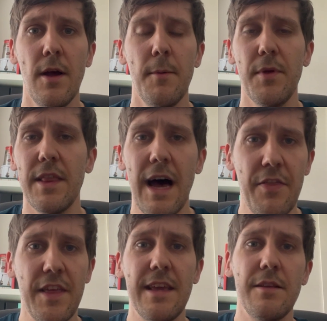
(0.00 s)
But I
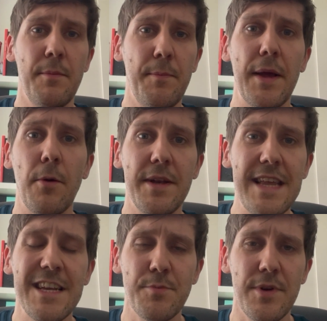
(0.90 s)
think it would become a
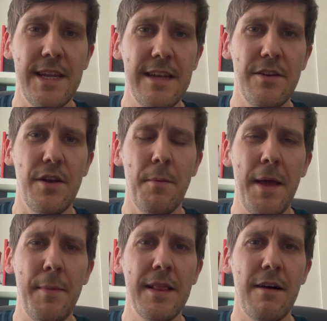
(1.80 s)
desperate need, and
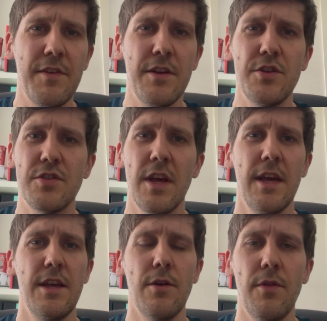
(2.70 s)
maybe Lavia just,
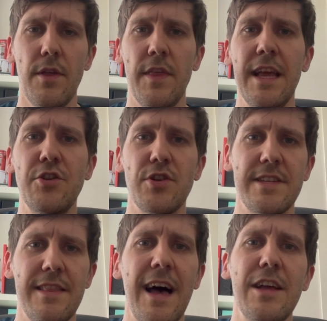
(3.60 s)
the interest
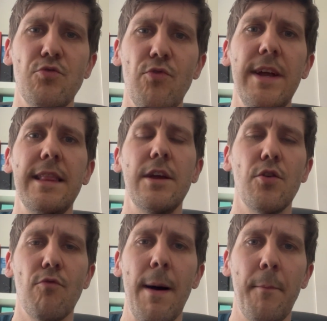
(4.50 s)
in that is really going
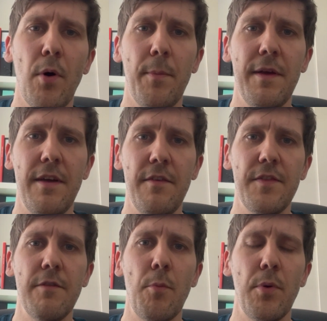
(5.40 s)
to ramp up if
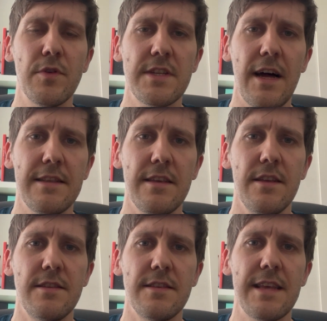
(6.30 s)
Liverpool start
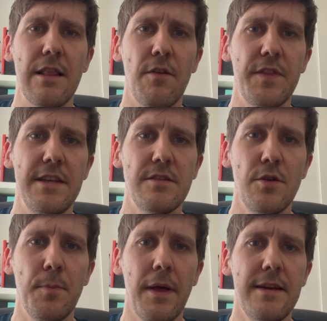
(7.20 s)
to sell off these
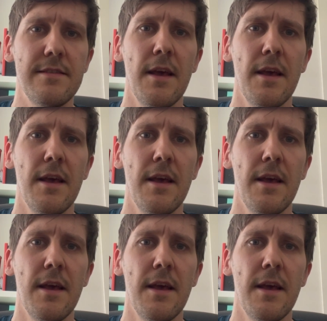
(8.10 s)
two players.